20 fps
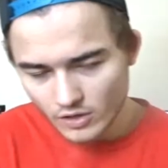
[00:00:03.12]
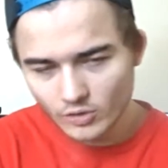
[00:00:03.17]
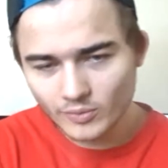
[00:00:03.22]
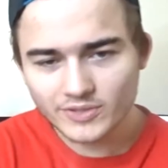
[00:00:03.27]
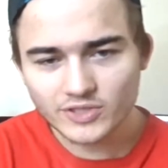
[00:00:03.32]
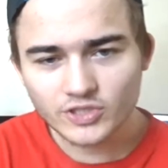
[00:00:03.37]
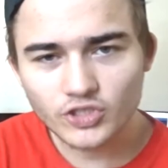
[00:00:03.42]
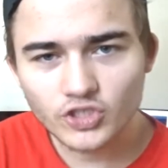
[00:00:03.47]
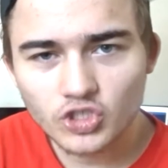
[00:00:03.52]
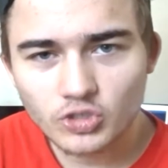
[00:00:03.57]
Yo,
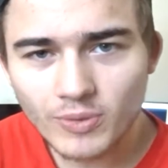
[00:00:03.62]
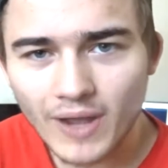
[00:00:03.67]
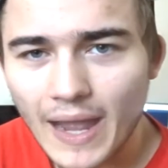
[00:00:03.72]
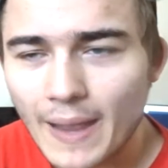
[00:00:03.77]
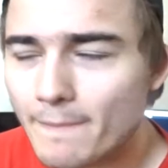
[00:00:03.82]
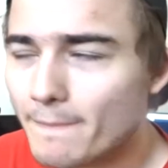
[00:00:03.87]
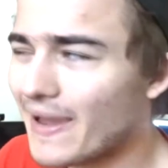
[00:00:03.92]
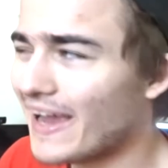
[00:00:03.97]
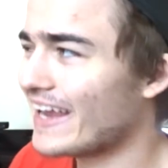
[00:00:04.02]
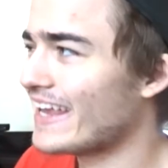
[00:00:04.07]
what's good, YouTube?
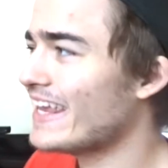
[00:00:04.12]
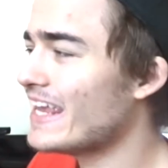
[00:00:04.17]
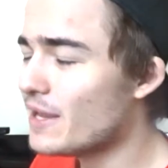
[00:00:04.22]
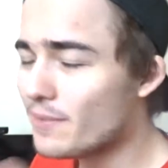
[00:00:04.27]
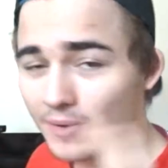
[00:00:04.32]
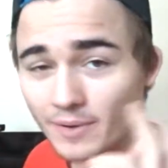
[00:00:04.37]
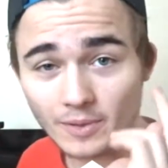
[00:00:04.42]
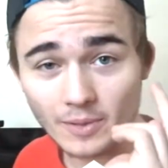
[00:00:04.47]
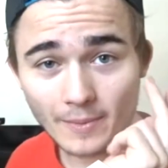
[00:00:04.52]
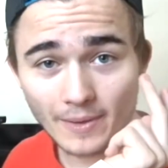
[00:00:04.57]
I'm back. Here
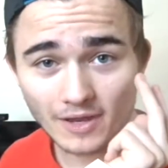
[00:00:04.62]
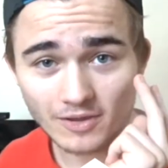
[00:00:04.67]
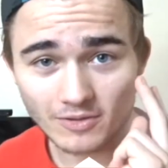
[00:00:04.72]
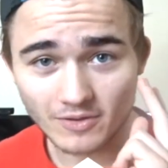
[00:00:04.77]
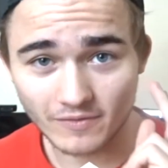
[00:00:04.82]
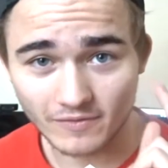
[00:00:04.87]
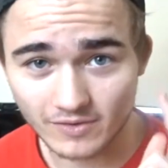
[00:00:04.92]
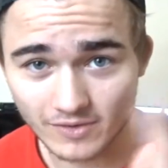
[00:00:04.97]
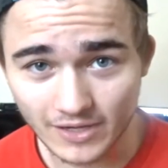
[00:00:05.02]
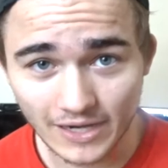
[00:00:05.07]
we go in the last
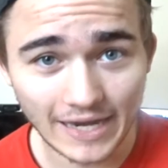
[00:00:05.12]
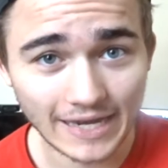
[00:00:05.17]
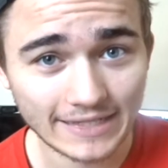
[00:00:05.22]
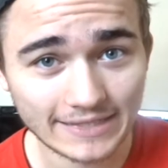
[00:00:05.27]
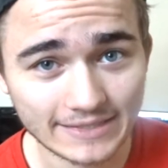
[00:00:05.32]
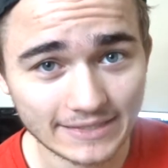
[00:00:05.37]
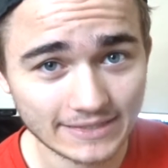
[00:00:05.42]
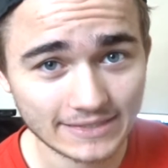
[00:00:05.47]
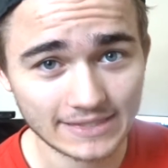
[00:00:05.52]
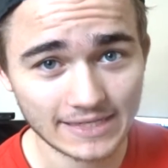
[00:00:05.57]
video. And
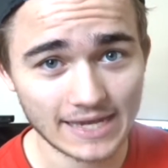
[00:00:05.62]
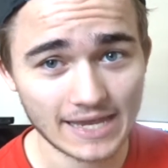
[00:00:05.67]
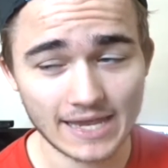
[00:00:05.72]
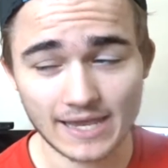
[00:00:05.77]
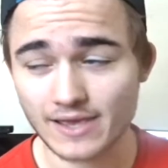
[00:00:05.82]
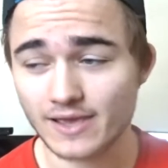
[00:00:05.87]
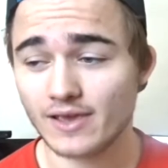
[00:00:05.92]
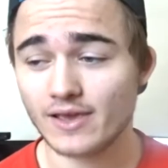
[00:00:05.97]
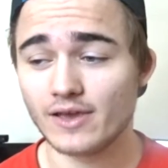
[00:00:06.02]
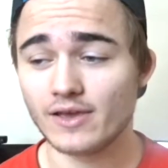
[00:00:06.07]
today,
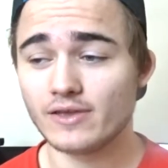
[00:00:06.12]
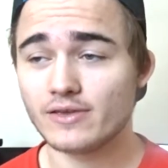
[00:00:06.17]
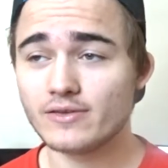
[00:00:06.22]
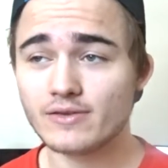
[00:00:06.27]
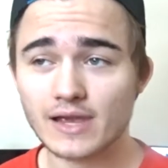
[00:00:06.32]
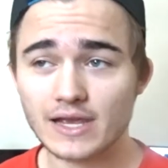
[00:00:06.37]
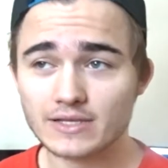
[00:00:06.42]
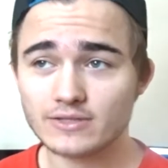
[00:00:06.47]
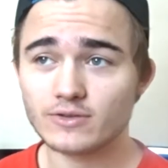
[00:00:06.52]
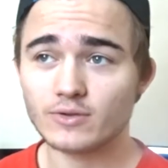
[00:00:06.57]
you
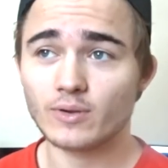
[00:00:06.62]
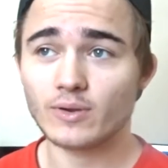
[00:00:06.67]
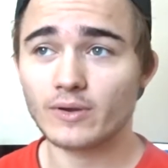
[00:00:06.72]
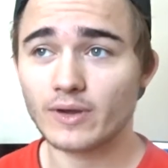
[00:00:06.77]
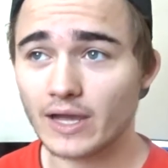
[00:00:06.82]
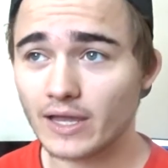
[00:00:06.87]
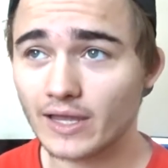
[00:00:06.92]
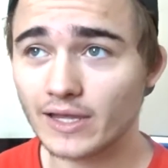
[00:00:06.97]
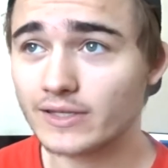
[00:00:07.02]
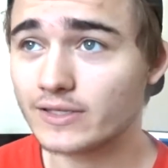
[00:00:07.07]
guys know
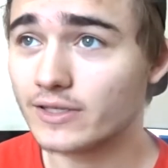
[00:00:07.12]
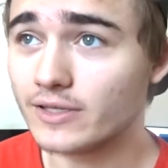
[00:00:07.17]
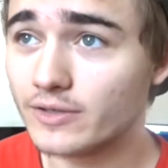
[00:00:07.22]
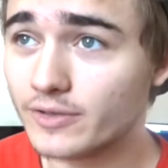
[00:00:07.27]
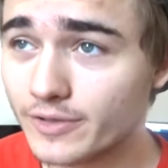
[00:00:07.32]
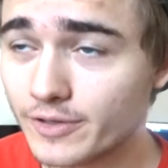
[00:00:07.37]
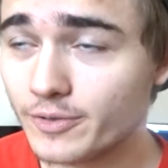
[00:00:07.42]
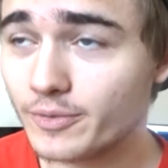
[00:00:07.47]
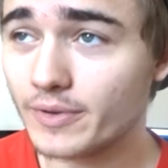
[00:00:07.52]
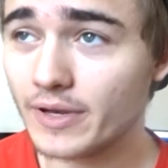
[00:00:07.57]
I like to do
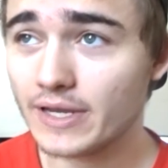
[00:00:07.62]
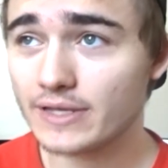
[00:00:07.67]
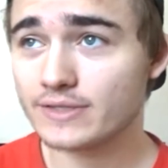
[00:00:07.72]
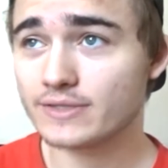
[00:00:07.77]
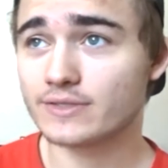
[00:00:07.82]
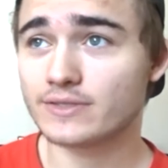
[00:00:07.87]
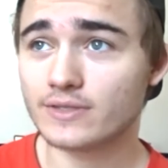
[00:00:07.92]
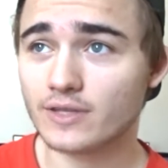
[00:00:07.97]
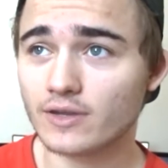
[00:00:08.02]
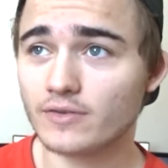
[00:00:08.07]
Q&As and
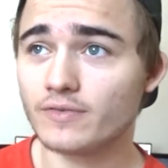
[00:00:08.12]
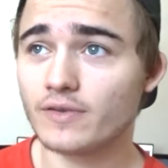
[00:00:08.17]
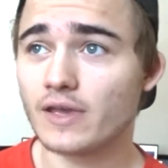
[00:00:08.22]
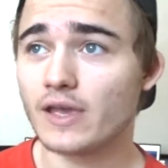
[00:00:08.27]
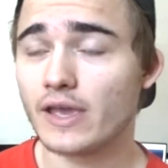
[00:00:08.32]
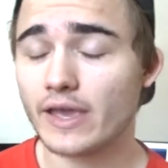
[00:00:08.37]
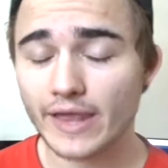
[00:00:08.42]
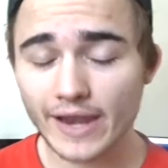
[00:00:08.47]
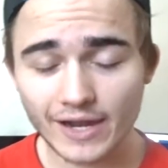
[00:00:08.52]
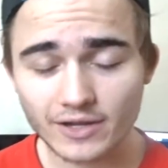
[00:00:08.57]
stuff.
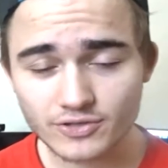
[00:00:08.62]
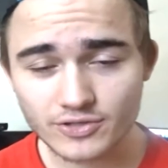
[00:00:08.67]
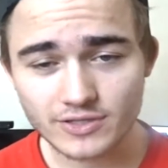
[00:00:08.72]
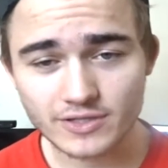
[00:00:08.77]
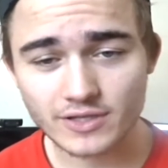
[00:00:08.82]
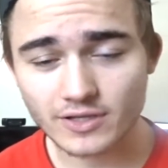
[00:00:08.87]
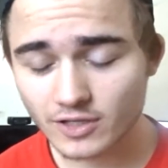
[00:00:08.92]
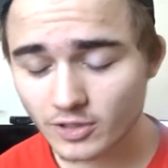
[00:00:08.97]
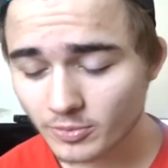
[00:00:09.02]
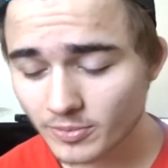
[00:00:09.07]
And actually, this
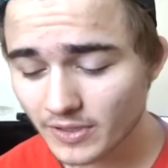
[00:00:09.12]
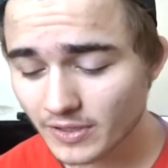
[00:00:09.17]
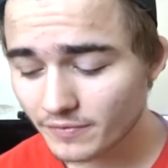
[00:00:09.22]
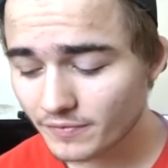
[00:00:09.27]
is a little